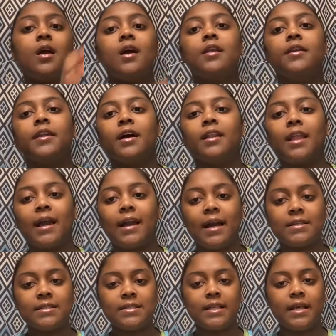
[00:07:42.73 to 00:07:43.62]
Now, like
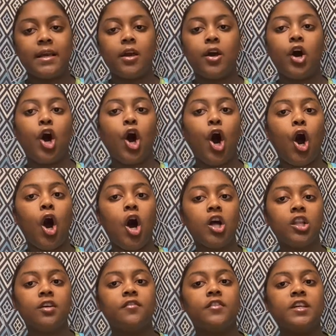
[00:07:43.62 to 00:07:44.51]
I said,
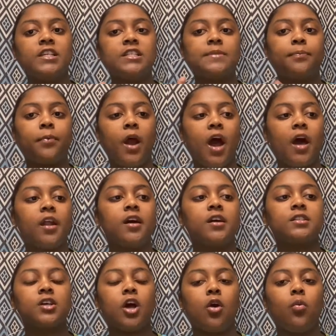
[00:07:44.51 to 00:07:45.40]
all of these
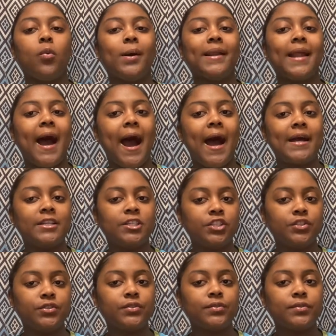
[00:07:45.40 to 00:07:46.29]
products are what I
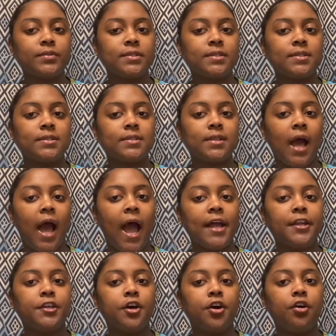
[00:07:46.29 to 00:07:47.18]
use.
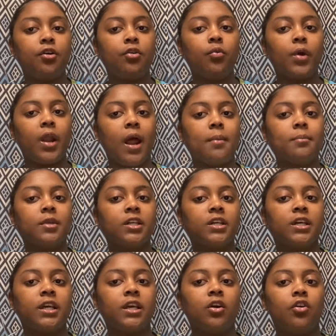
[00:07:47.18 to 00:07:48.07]
I know when I'm
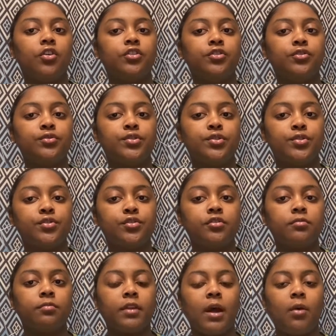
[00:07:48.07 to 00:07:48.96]
looking on
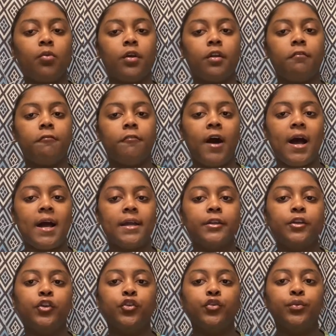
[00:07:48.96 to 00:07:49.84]
YouTube and I want to
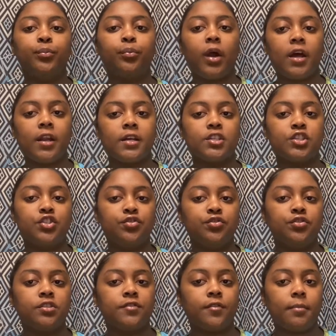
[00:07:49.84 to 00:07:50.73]
find new products to
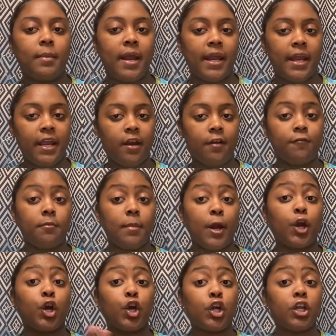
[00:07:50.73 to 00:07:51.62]
use for my hair, for
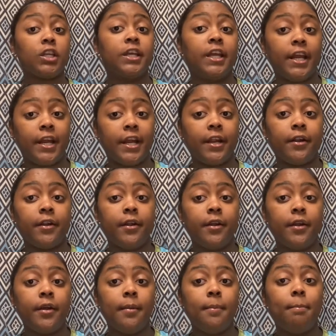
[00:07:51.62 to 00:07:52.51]
my curly hair,
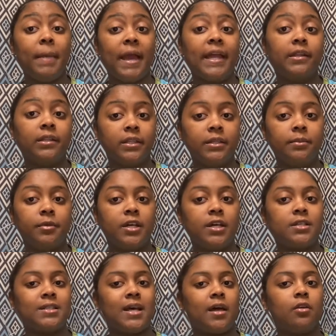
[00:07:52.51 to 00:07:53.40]
mainly
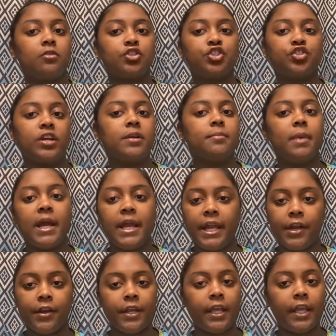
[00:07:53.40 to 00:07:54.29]
because I don't straighten my
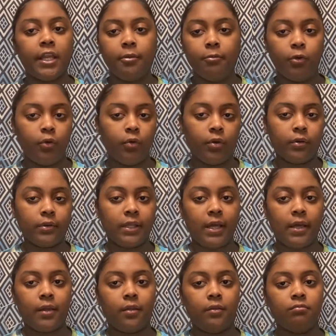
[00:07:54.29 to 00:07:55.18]
hair anymore,
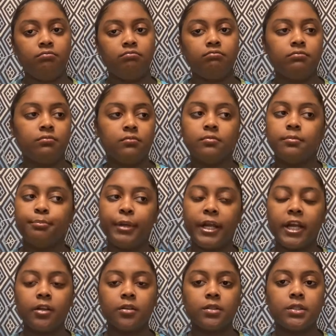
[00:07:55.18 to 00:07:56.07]
like
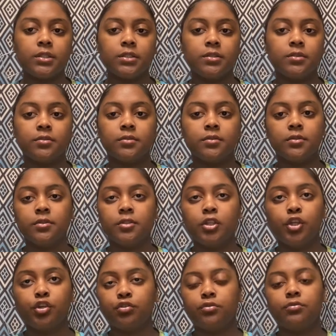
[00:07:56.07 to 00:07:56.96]
barely,
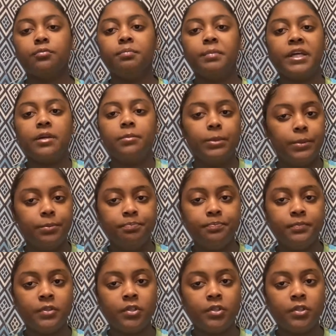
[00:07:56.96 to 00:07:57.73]
little, minimum.